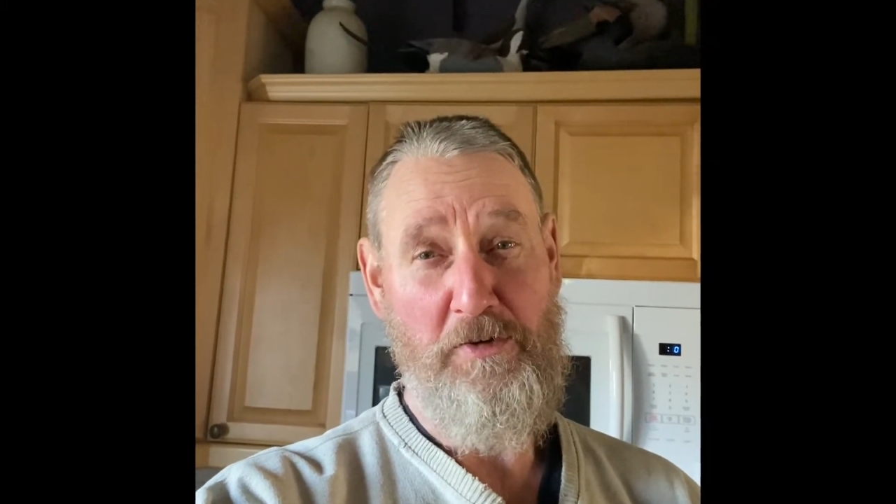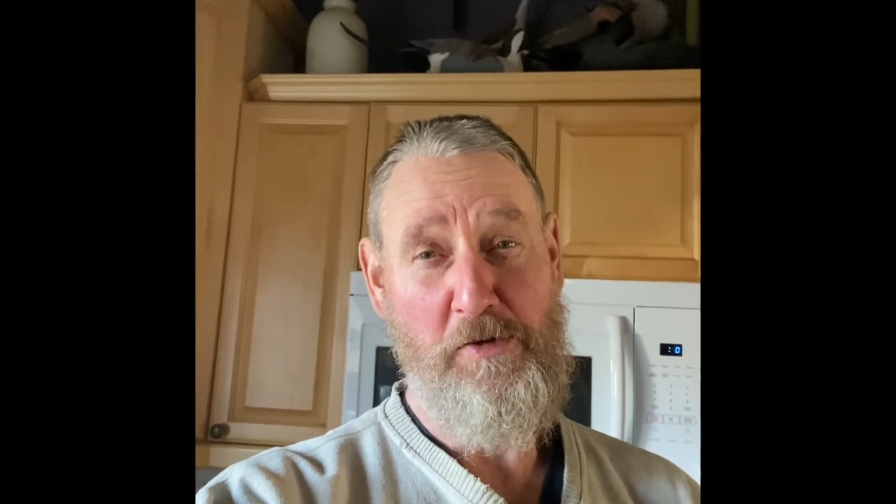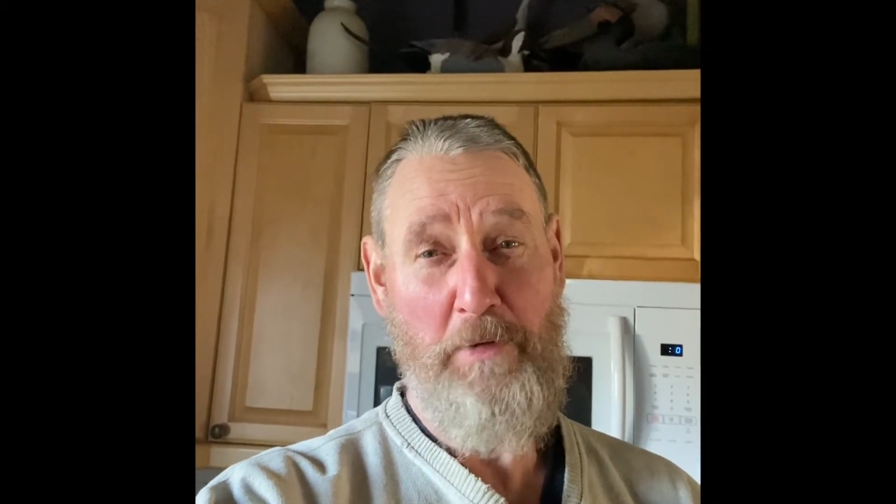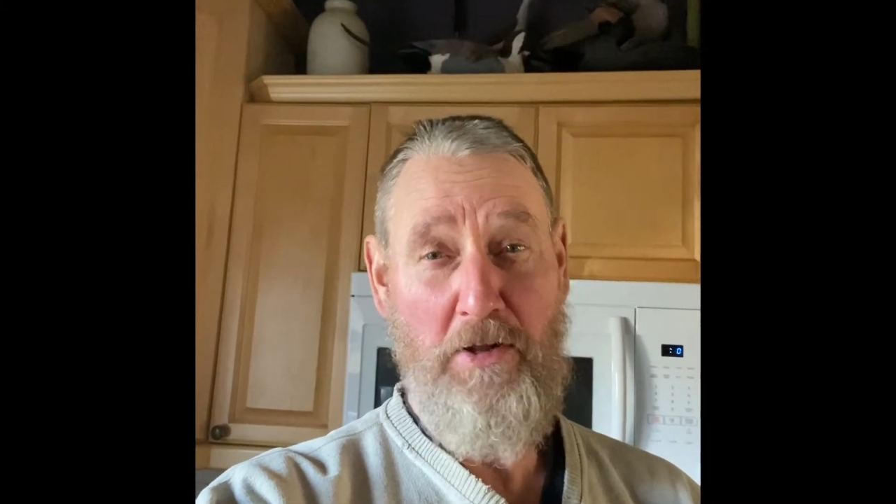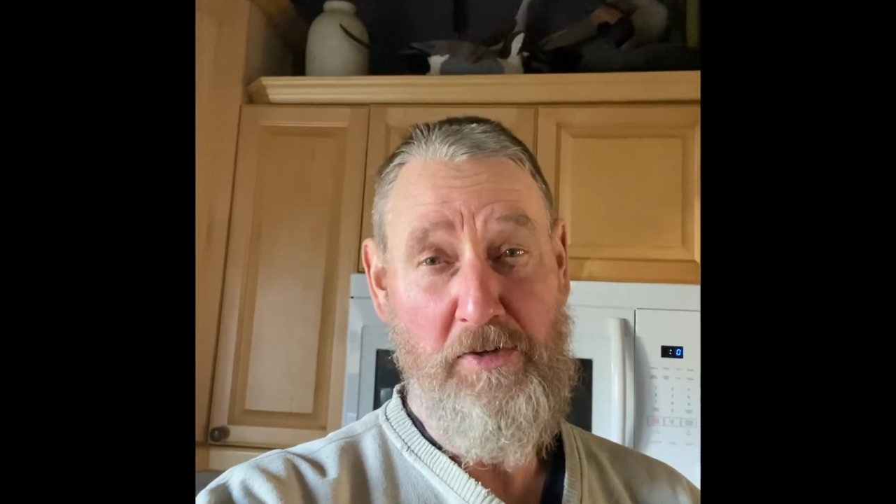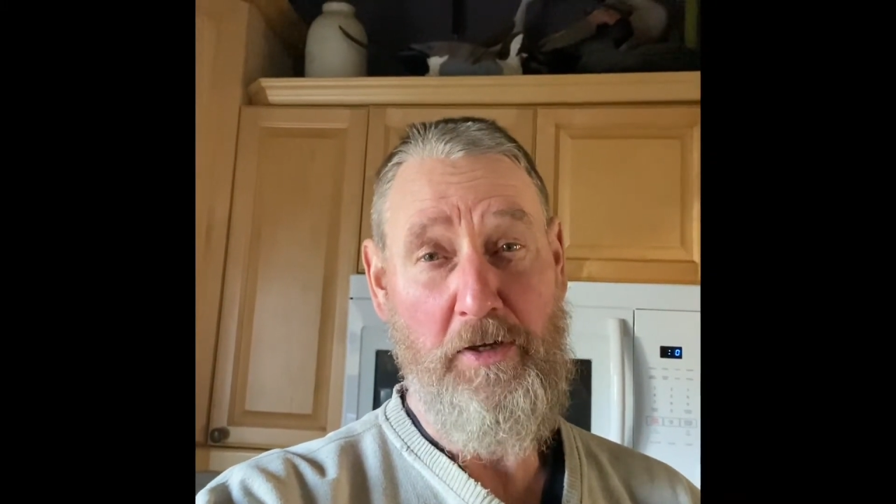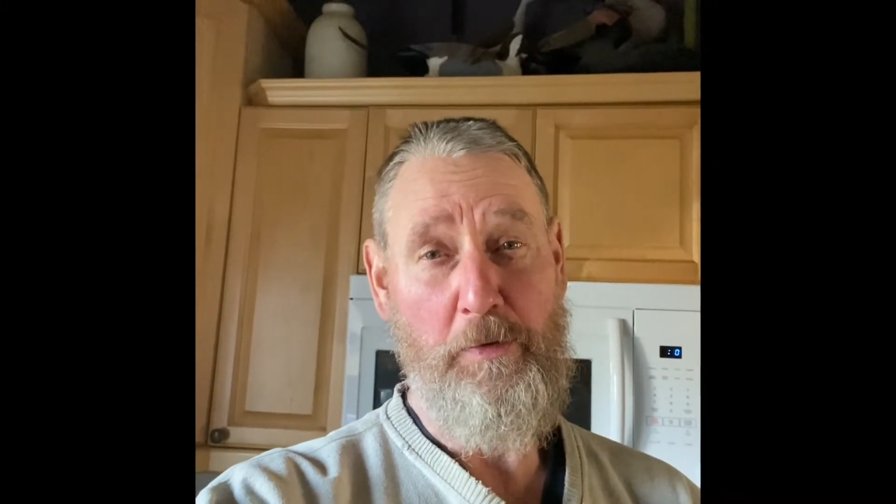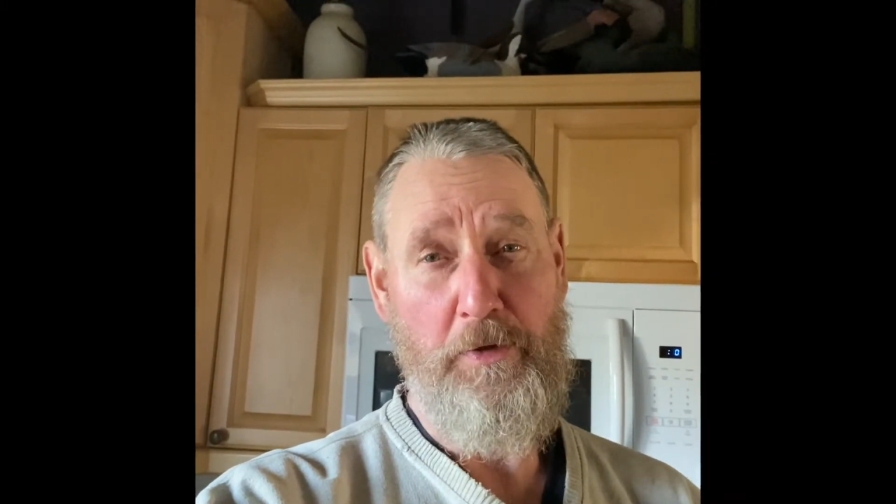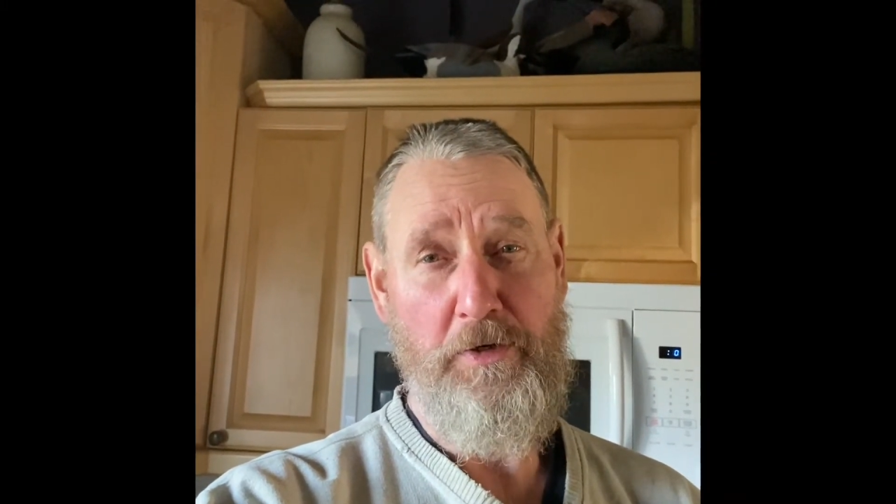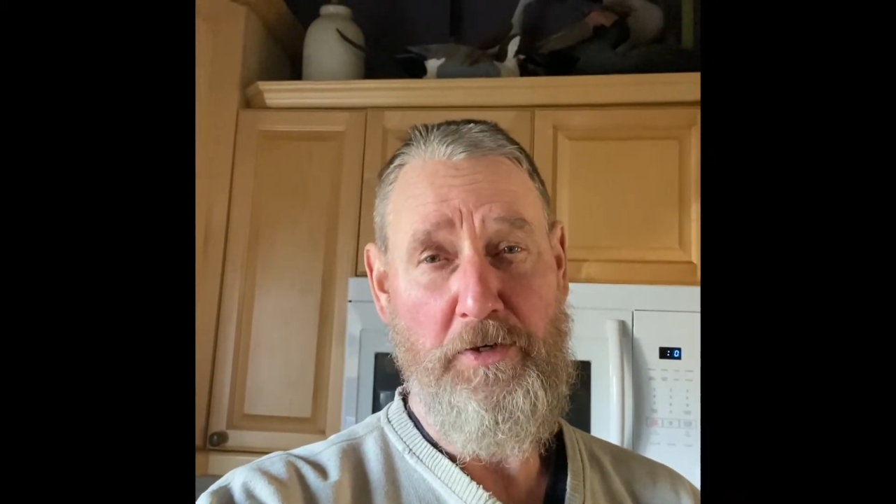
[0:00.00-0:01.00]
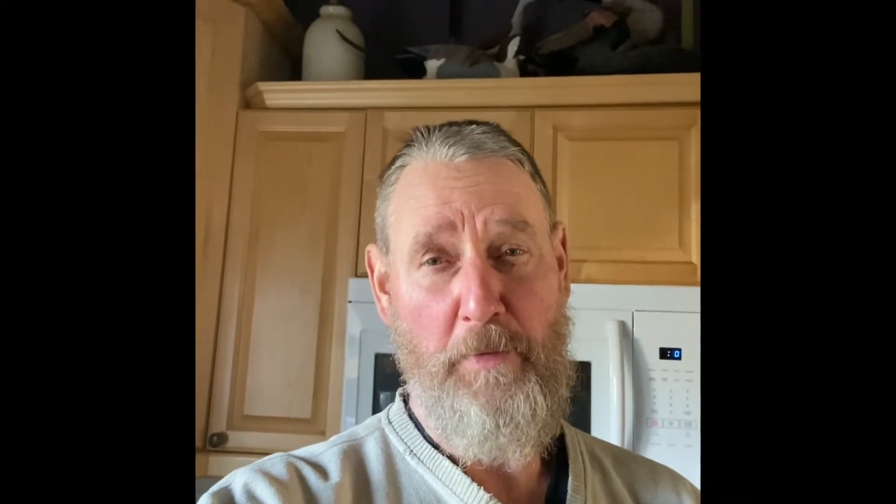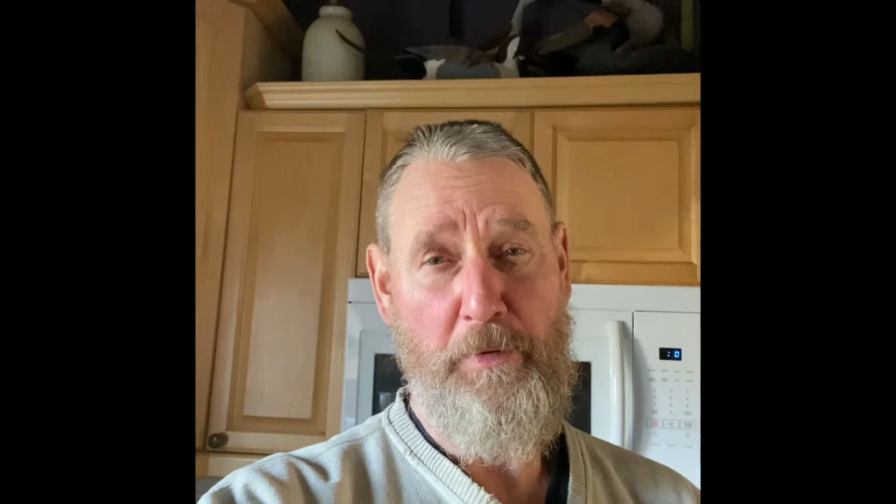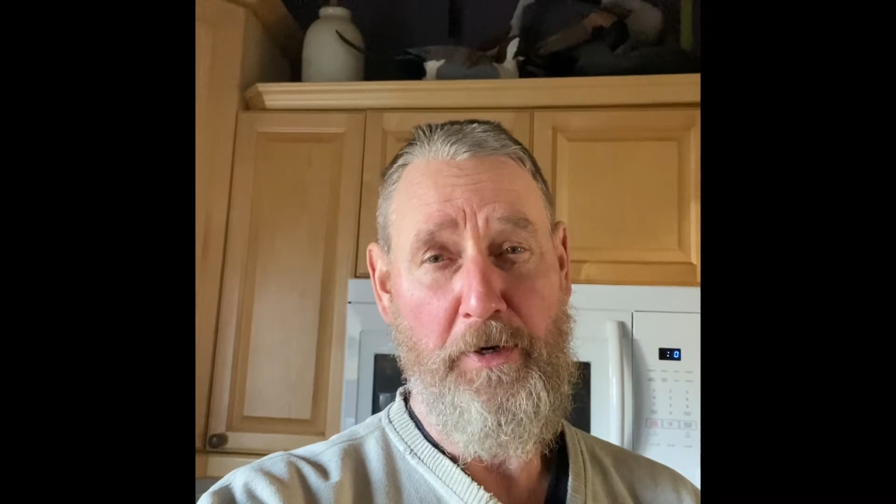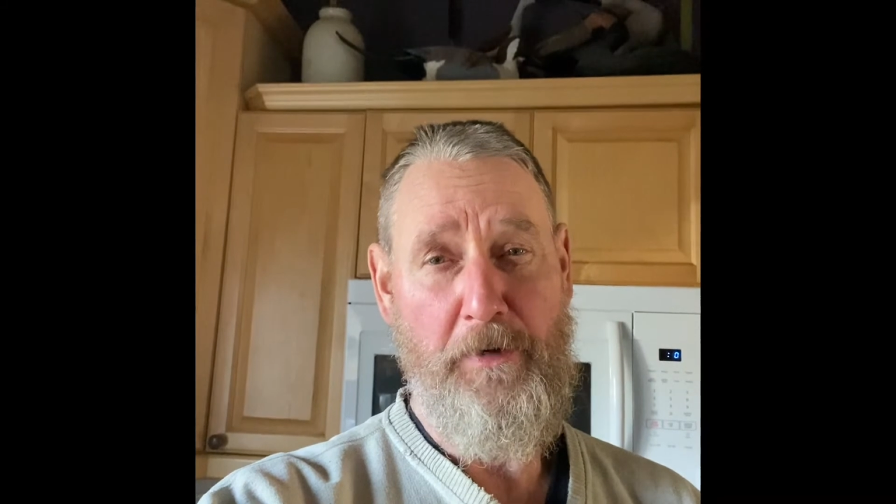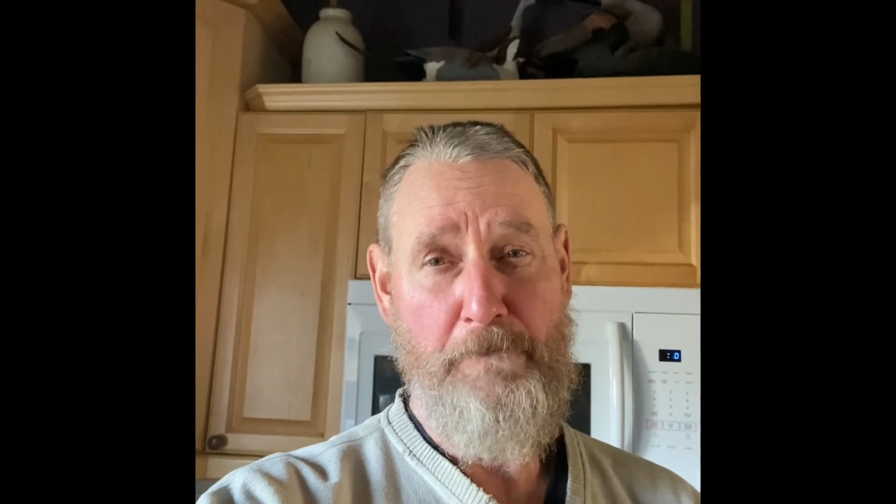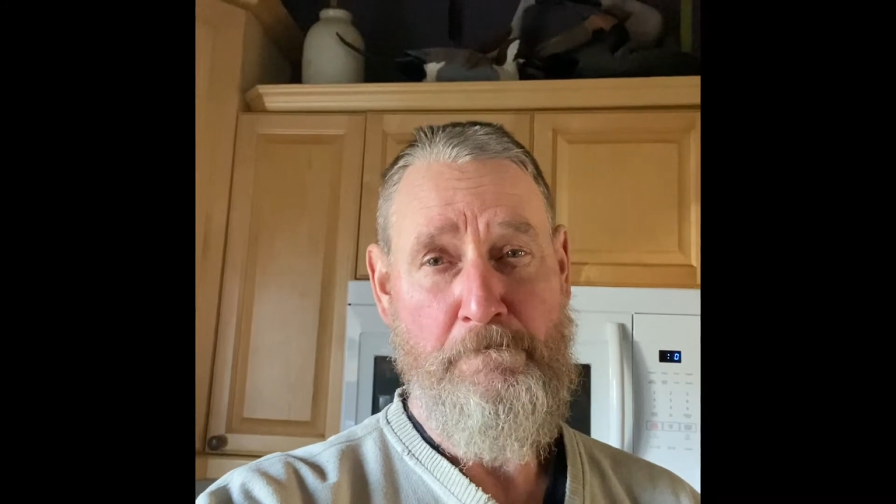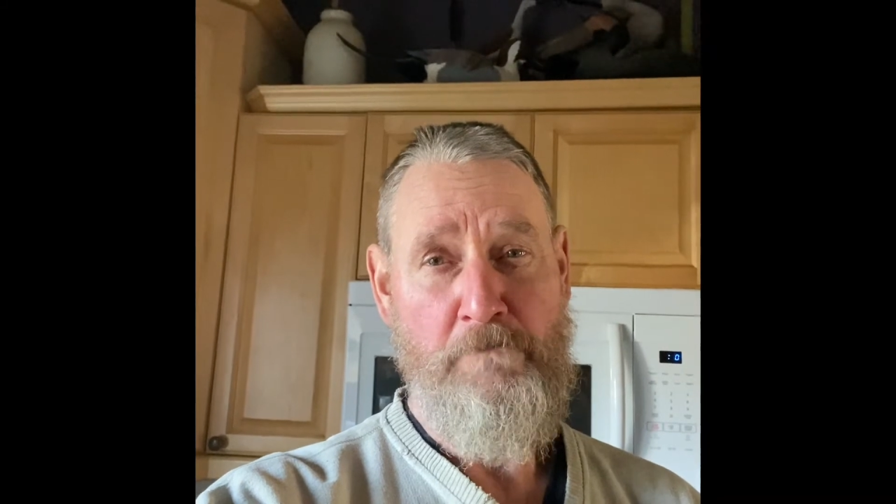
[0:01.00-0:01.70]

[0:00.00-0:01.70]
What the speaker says: smells like when you're tempering it.